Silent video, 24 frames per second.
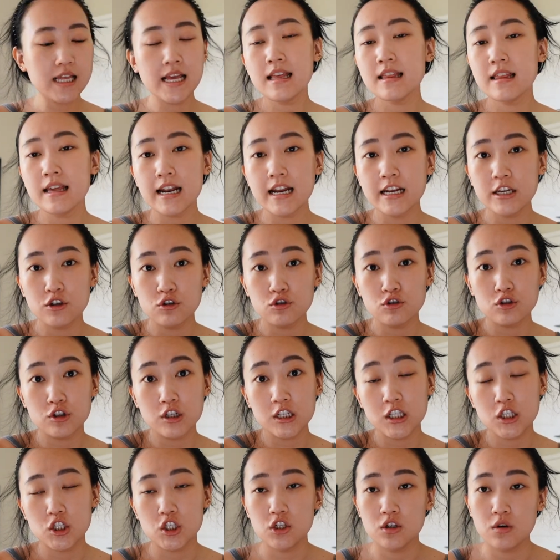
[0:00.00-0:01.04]
thing that I
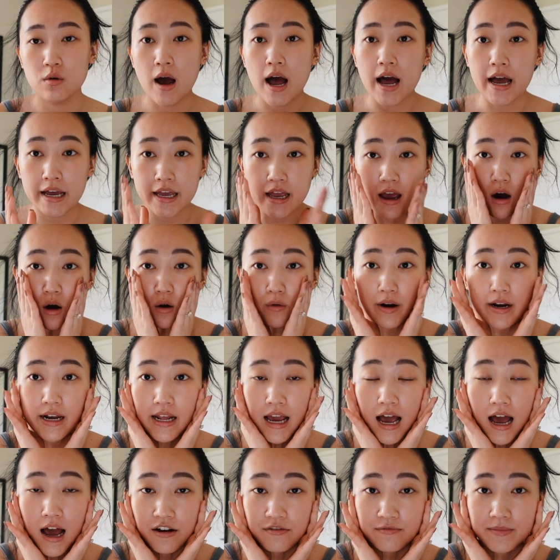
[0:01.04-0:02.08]
usually do, I already
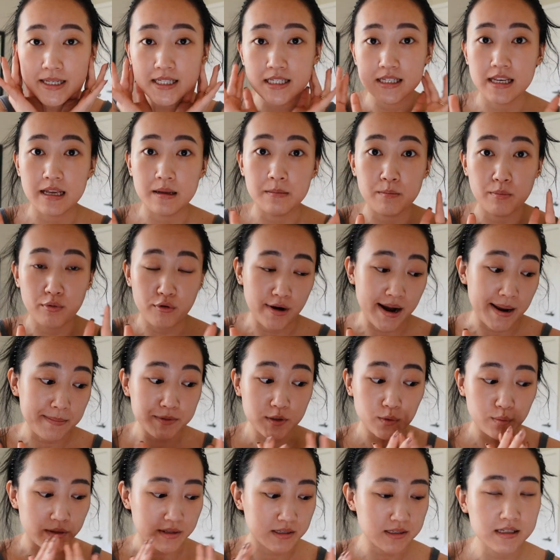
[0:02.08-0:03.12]
have my skin
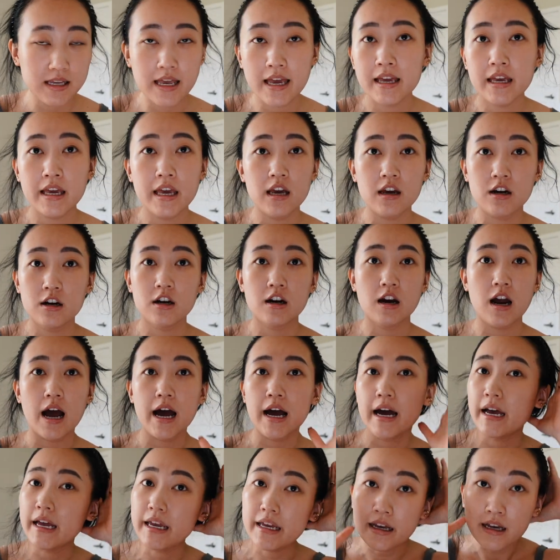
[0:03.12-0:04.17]
prepped with skincare.
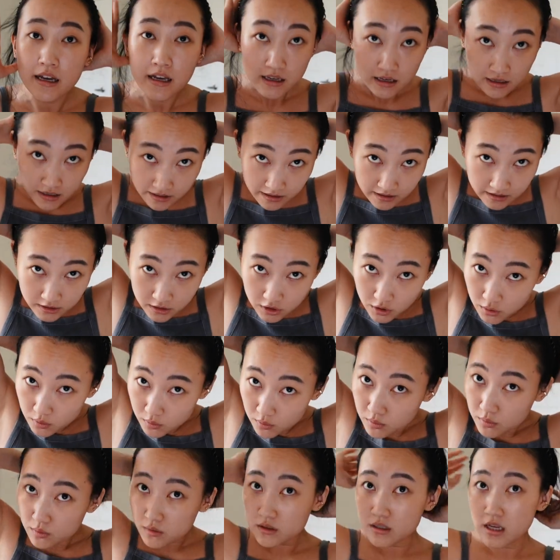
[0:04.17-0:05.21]
I
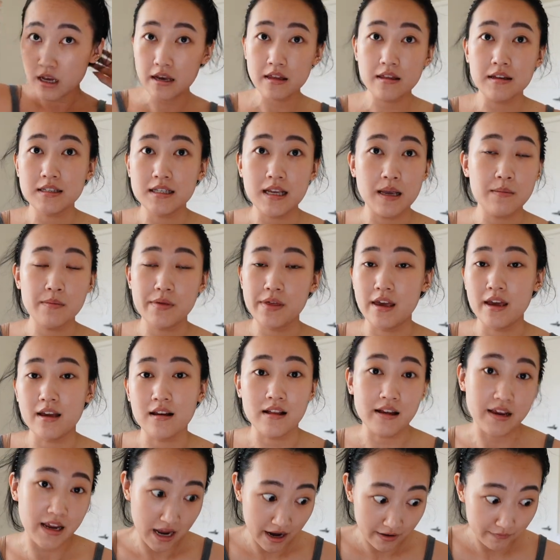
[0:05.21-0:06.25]
use the same thing
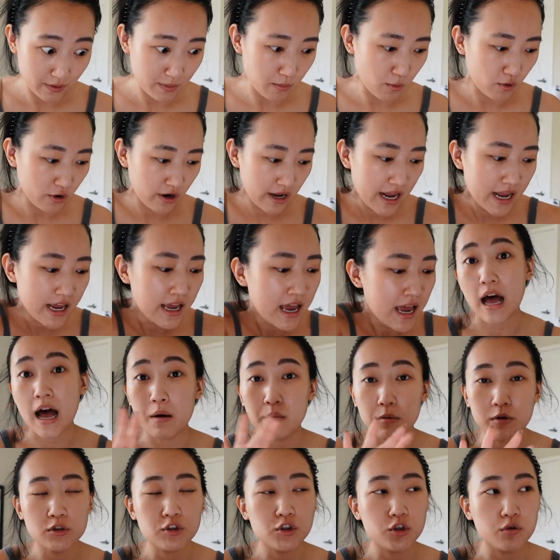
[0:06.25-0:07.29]
like every morning. I
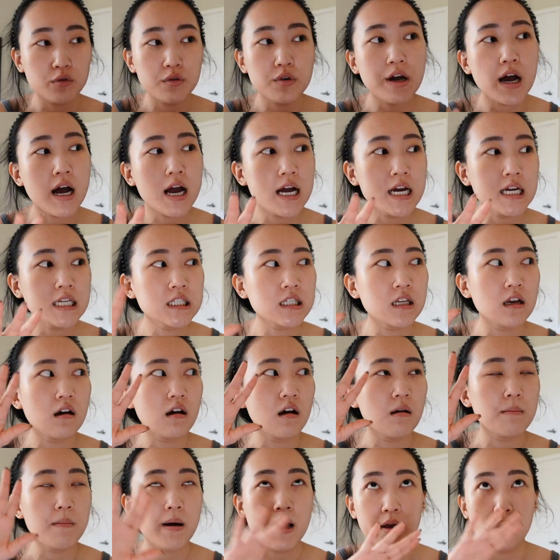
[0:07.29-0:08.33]
will show you guys
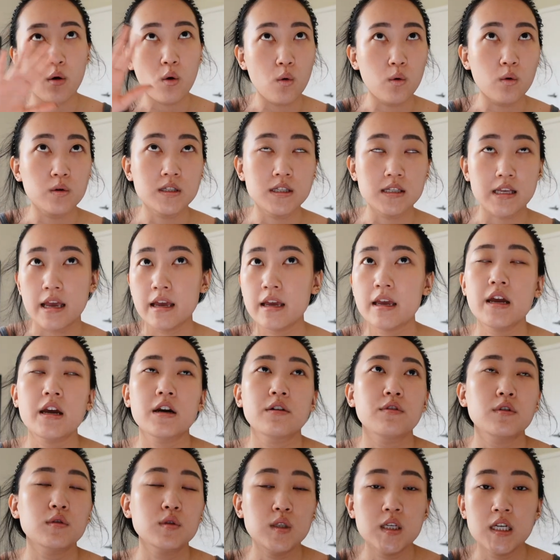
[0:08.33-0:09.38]
my whole skincare
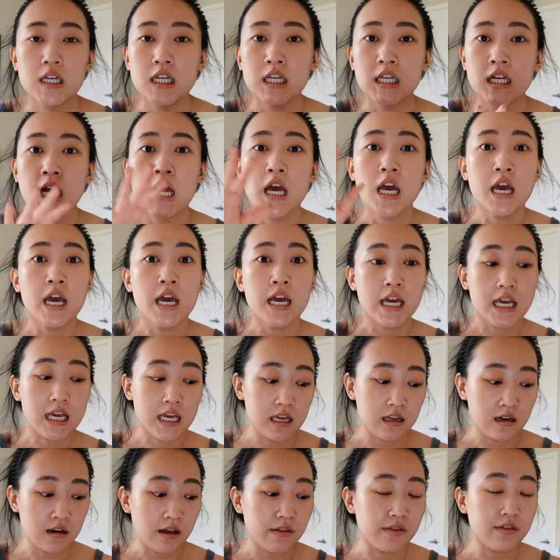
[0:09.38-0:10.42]
routine
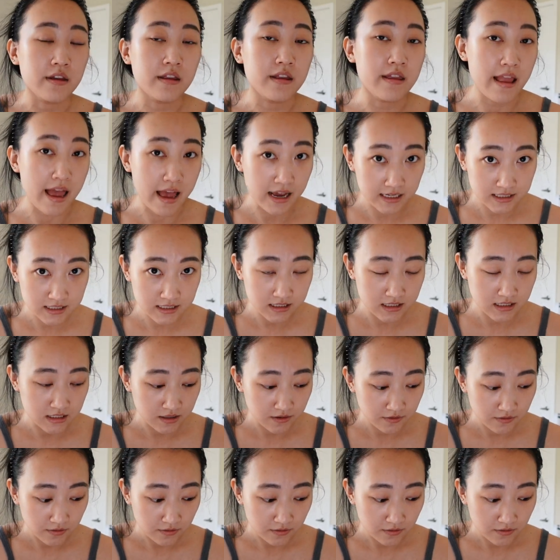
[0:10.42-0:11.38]
in the next